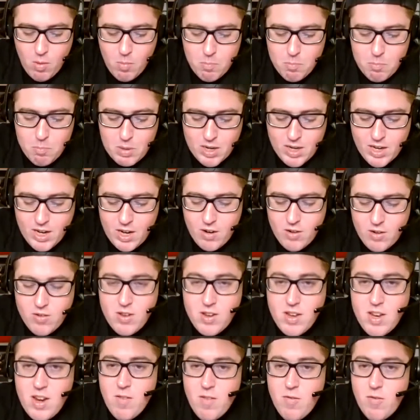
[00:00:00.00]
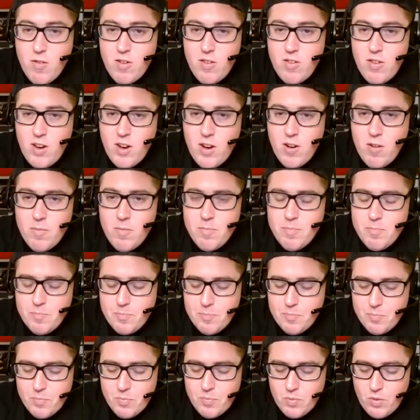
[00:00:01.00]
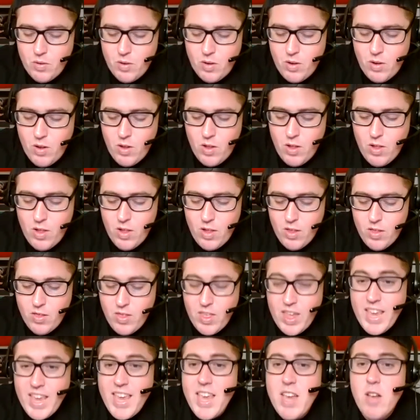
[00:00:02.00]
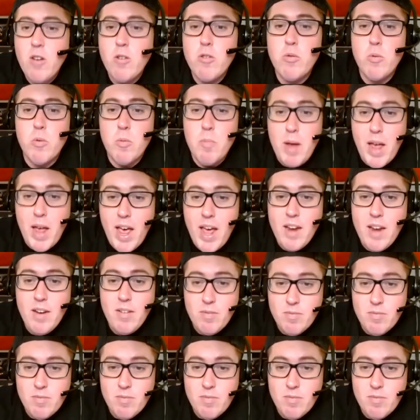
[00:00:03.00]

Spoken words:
But here's the difference here. The Eagles were bad.